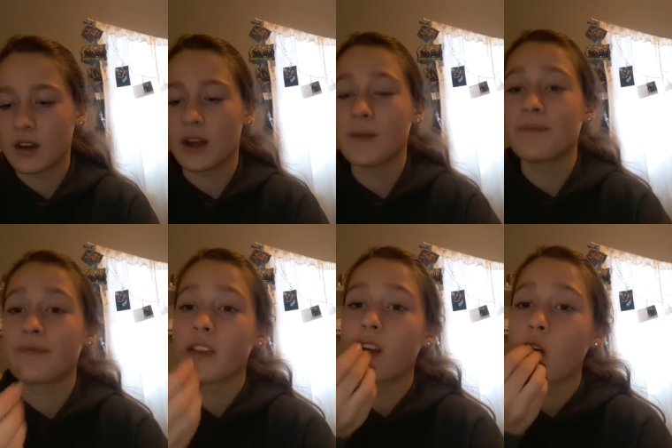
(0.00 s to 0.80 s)
Okay.
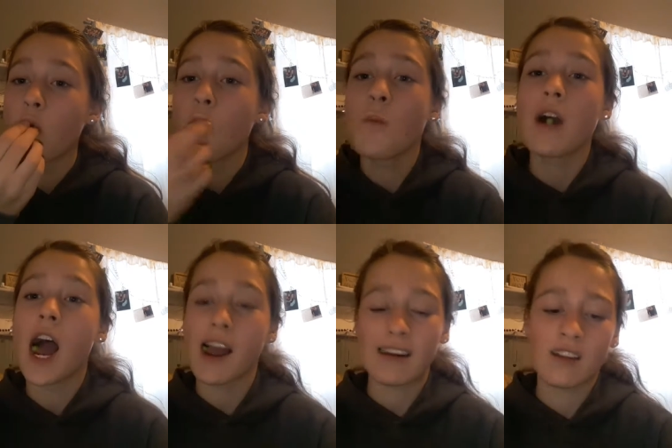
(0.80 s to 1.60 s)

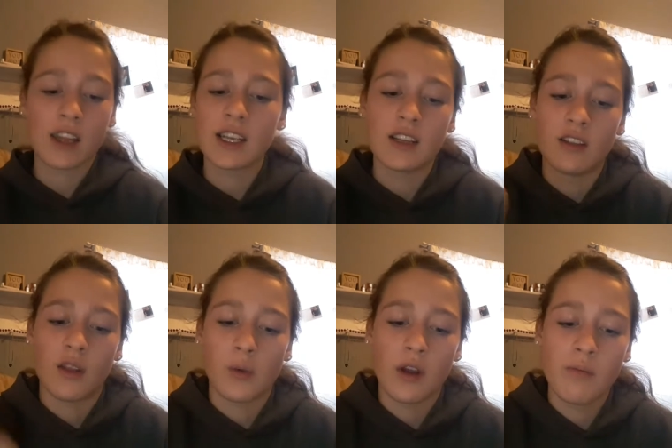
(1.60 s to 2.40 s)
I I eat
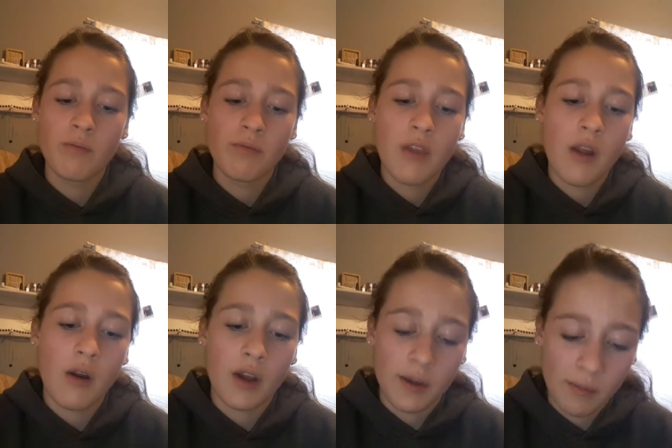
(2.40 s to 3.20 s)
another one.
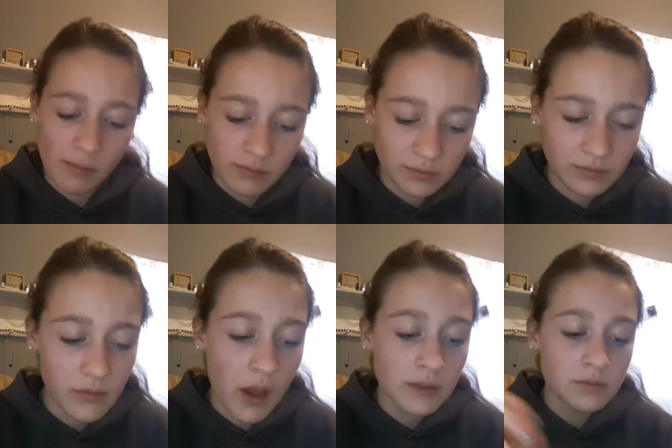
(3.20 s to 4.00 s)
Okay.
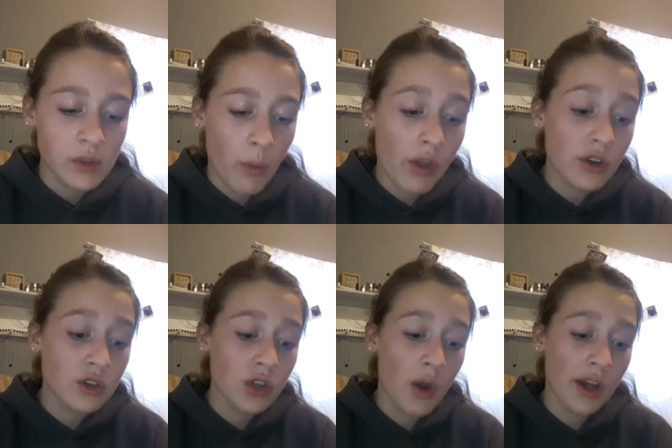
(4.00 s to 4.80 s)
Well, they're
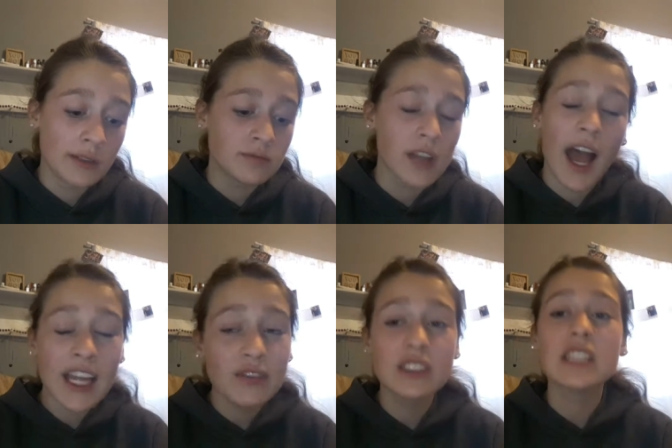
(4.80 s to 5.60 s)
so good. I
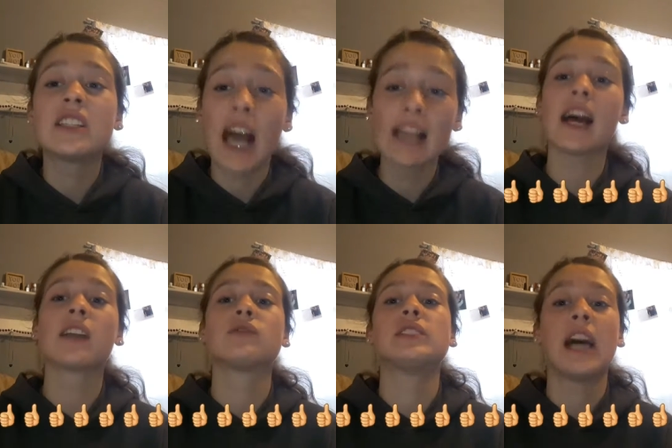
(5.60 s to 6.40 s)
give these a 10
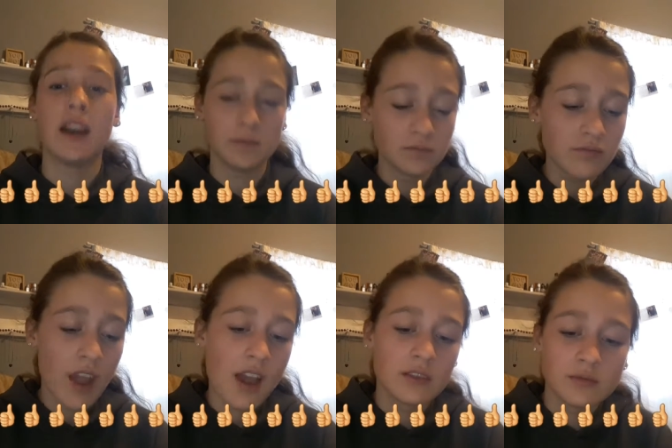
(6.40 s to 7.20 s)
out of 10.
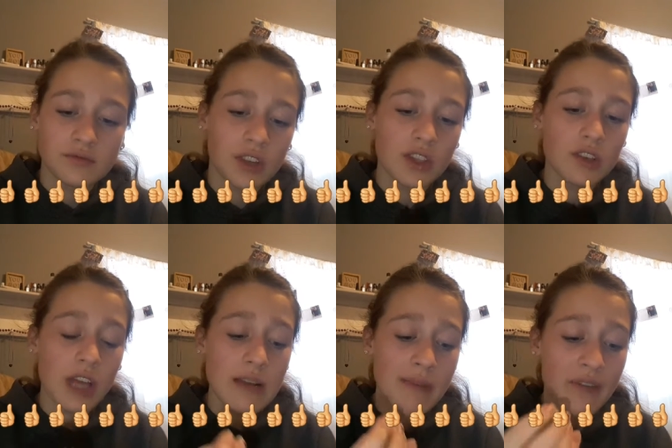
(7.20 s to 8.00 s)
These are
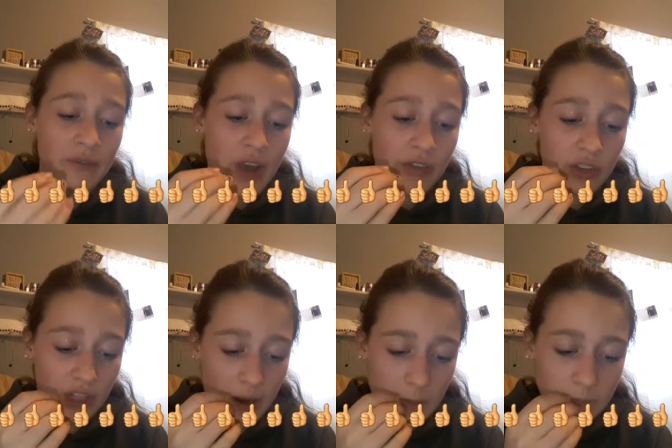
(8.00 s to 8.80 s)
like my favorite
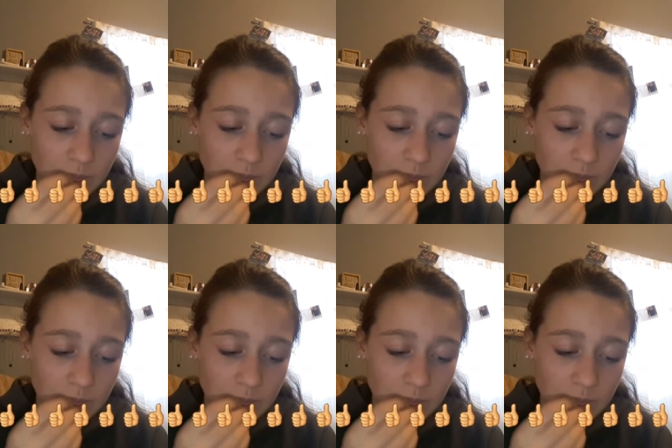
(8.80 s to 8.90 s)
thing.